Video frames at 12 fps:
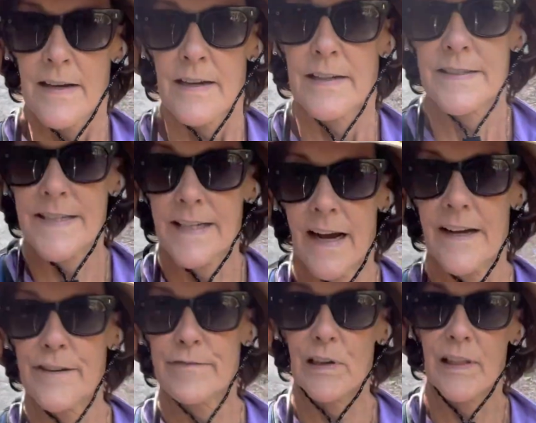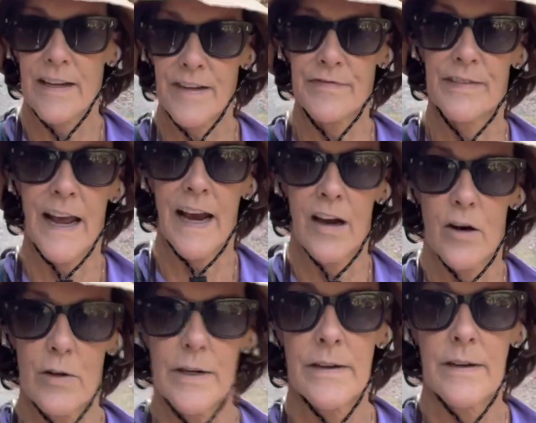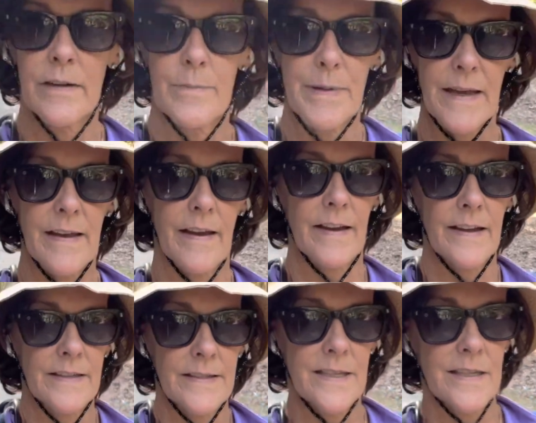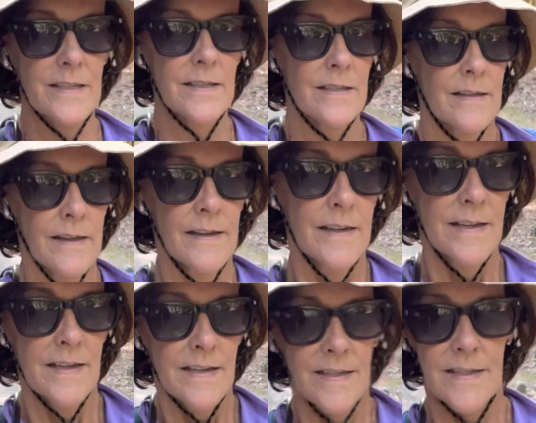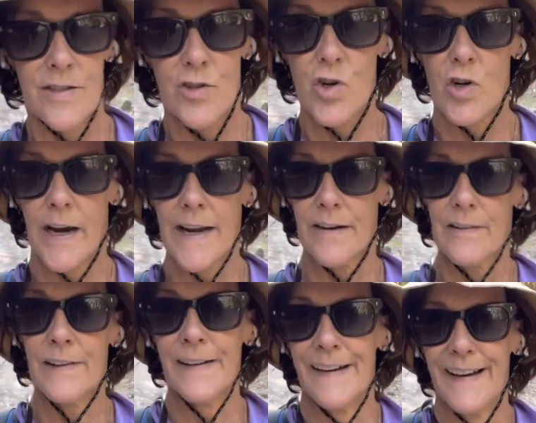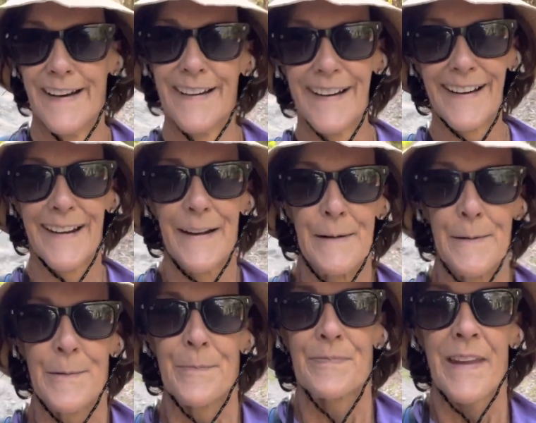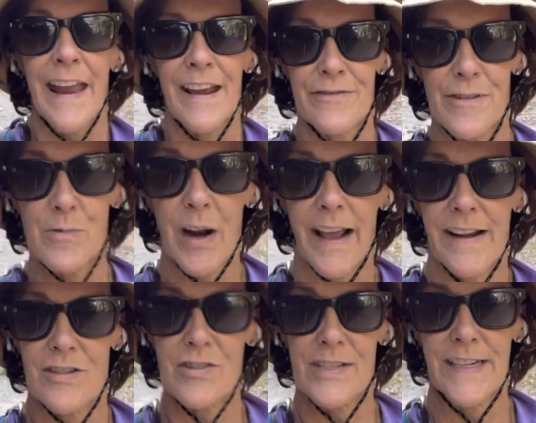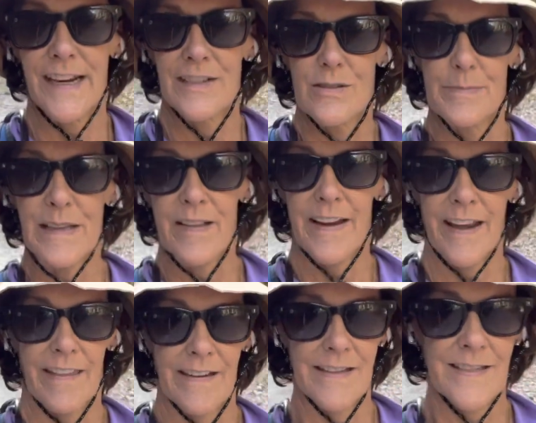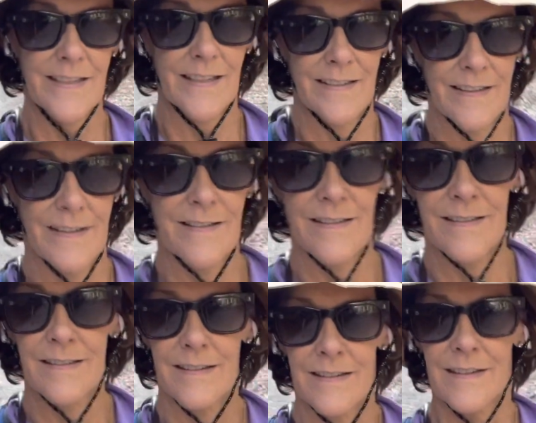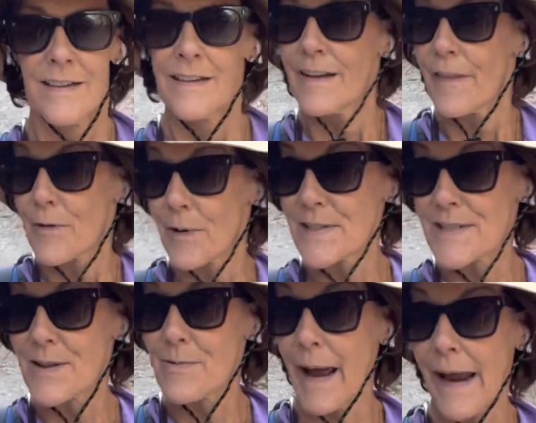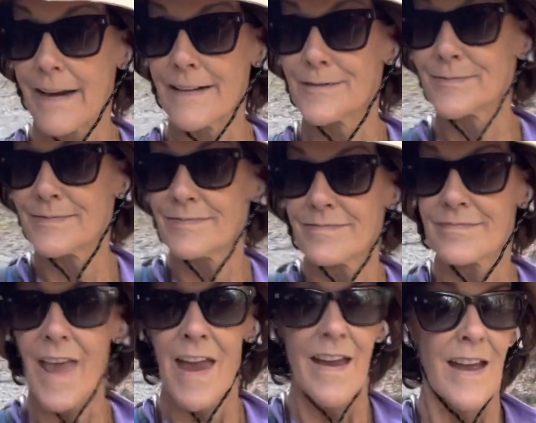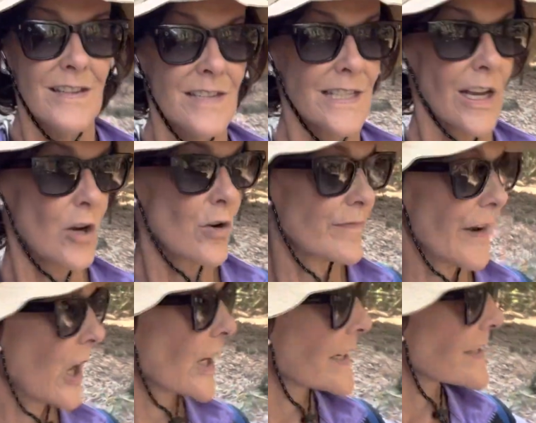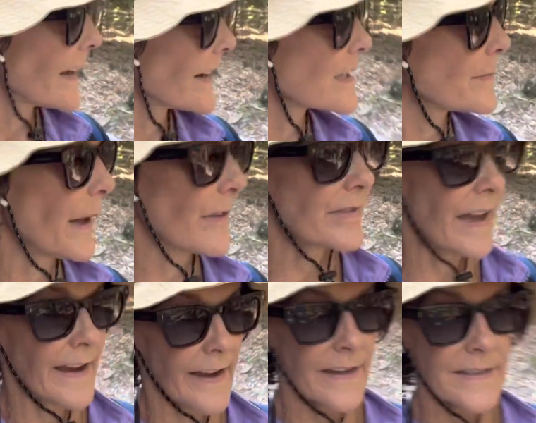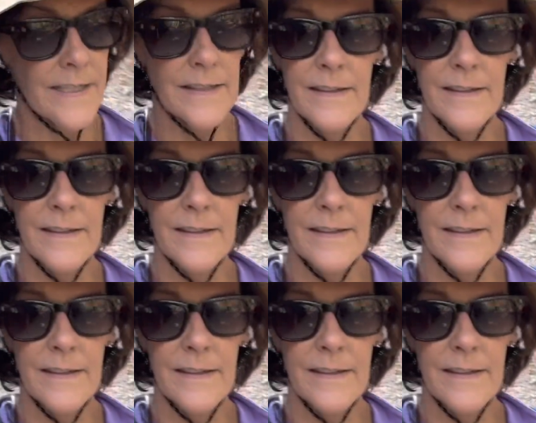a sigh of relief now because this is a trail. And from what I understand, it'll be like this the rest of the way. So very excited about that.